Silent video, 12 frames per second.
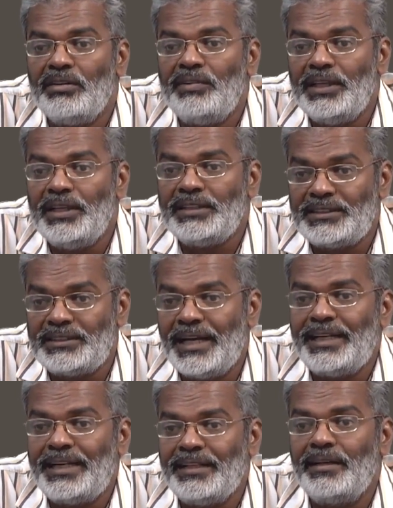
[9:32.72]
very
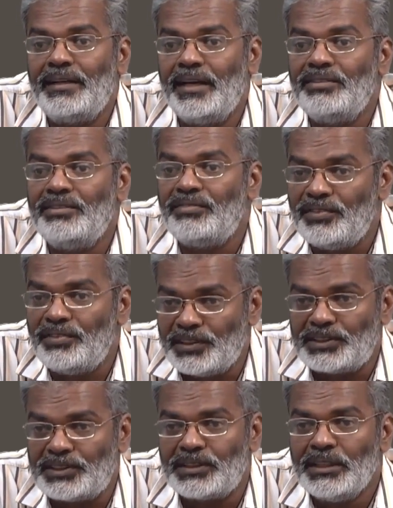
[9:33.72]
static and
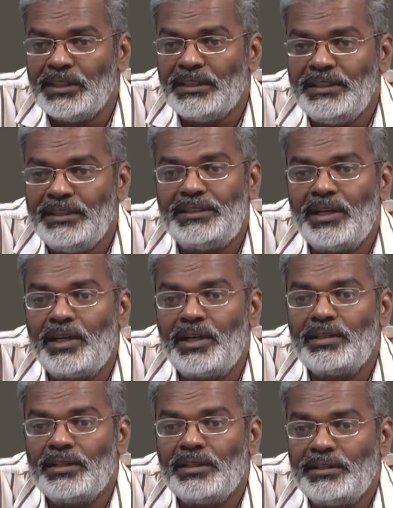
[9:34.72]
fixed. These are
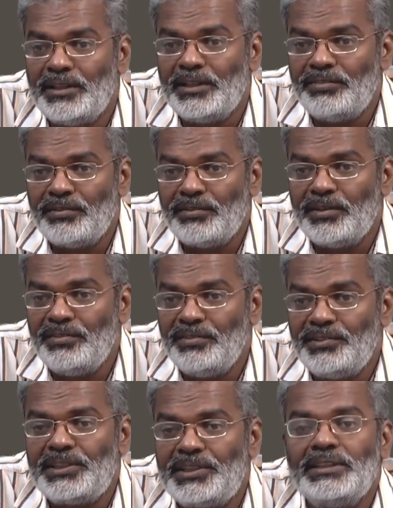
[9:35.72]
the
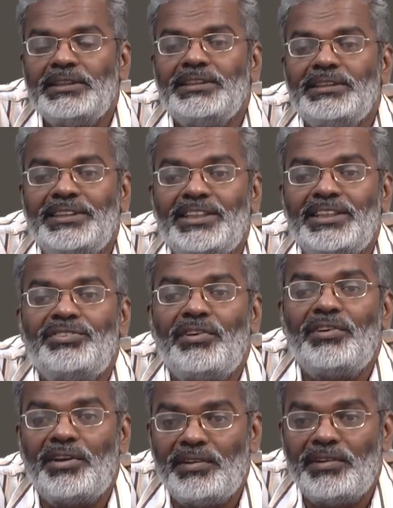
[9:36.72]
divisions just
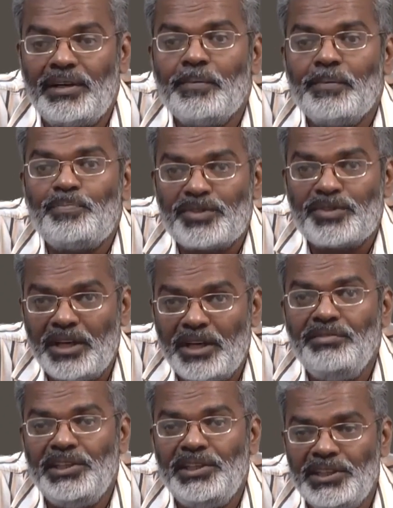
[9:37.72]
for our
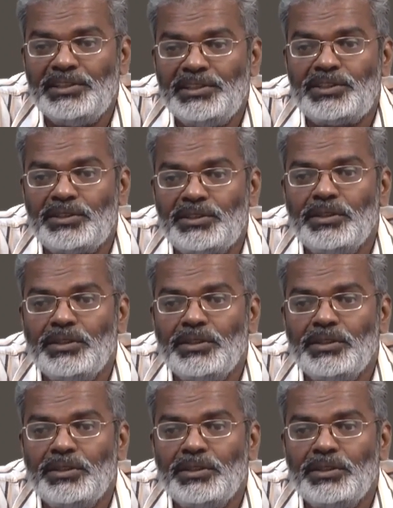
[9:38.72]
convenience.